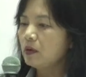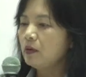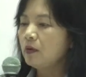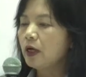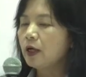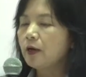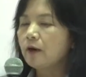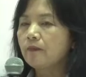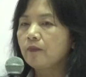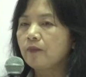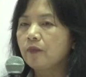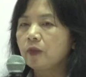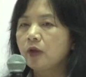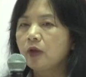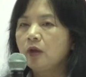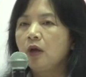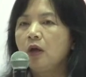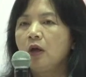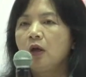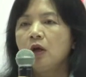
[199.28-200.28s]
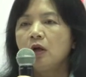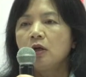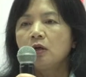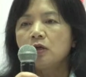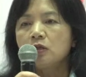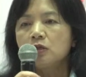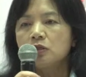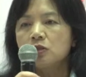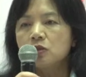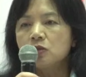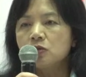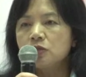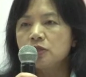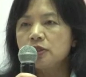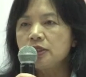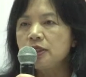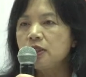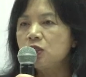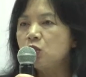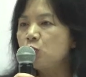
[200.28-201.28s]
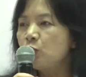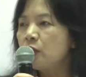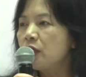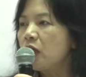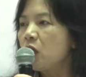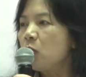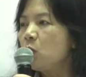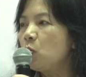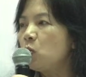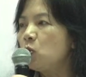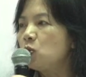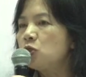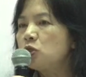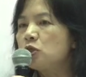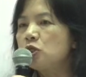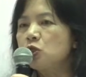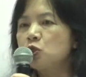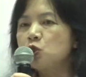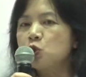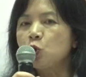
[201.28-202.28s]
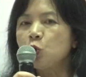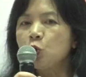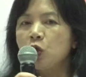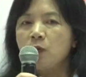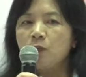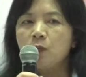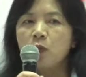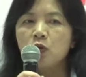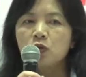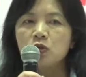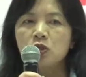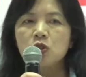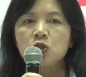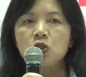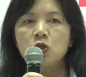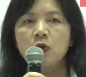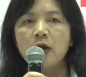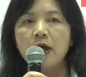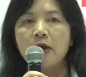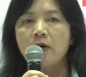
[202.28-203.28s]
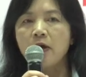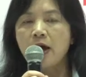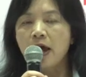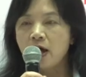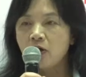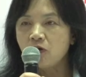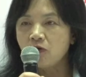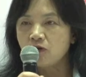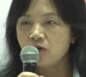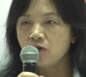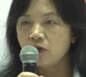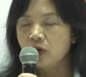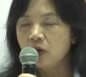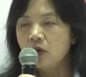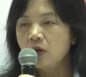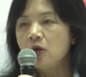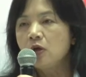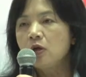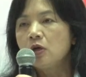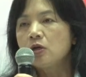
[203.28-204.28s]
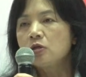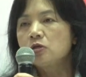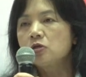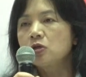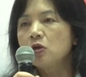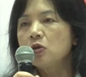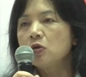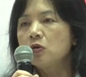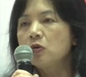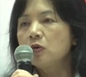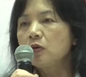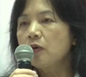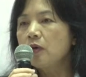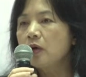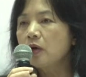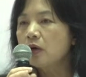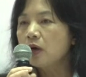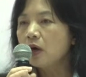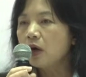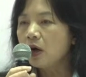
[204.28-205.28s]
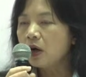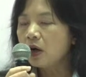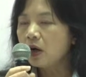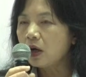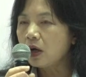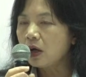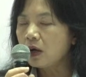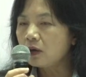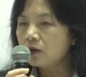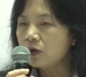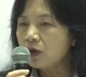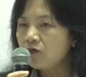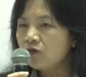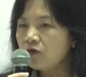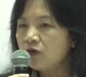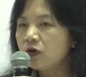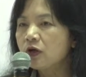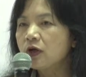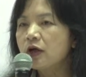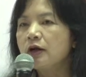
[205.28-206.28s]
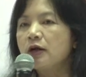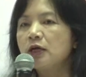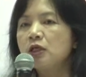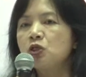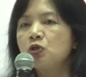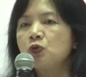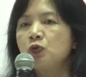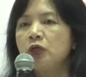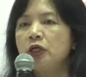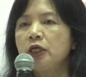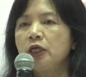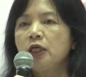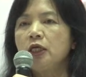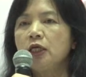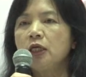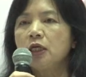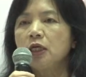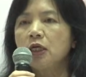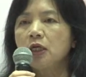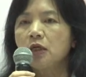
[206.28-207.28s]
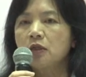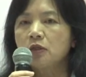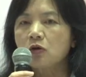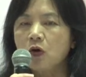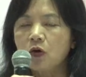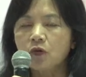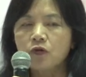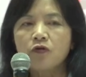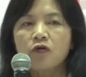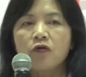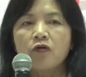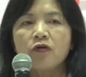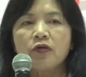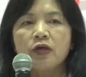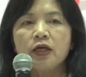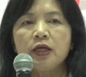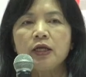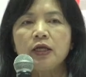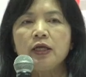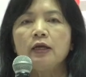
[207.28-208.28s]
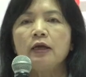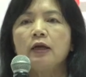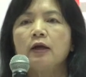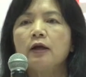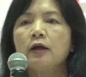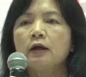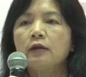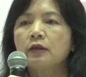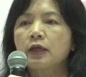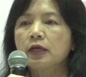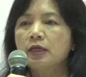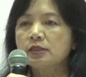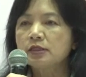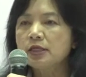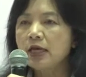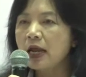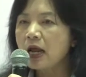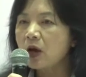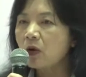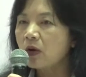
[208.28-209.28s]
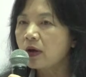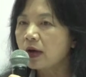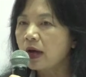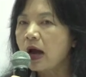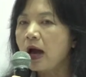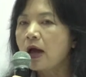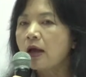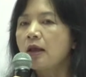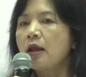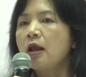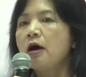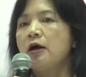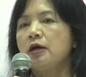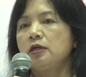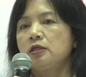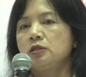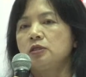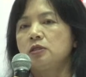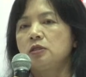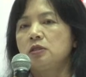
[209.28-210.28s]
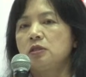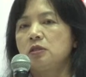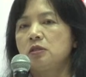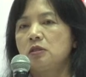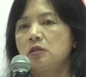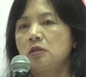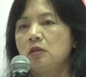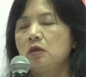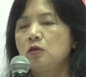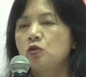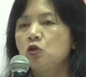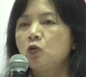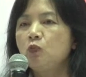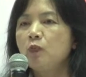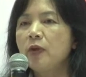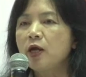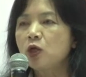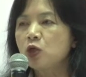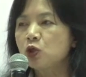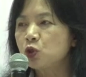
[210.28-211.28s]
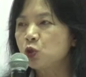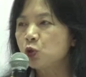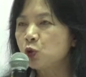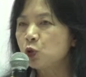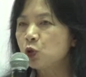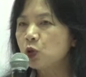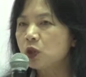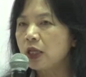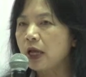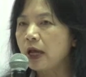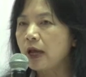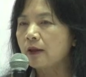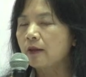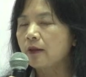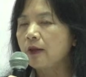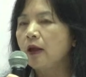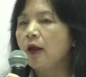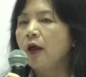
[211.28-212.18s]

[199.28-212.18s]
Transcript: Right. So since drinking water is so important to our health, so different country authority, they set out guidelines to make sure that